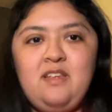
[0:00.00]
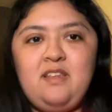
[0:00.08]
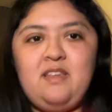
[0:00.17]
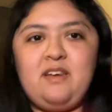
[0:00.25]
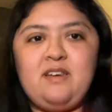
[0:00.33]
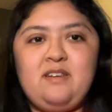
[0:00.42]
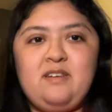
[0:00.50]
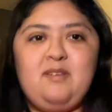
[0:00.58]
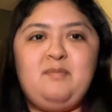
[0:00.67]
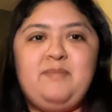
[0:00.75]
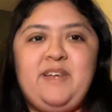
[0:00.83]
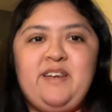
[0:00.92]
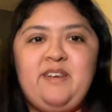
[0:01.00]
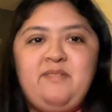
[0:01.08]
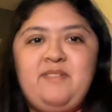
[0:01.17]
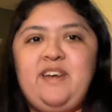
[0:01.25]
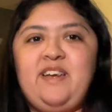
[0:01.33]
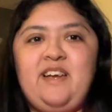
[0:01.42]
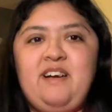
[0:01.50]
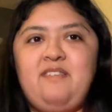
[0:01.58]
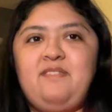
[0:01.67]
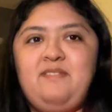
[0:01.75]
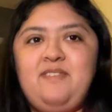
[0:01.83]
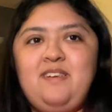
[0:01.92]
like a black and white
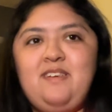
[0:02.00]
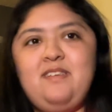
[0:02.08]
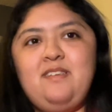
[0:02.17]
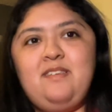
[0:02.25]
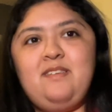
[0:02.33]
outfit.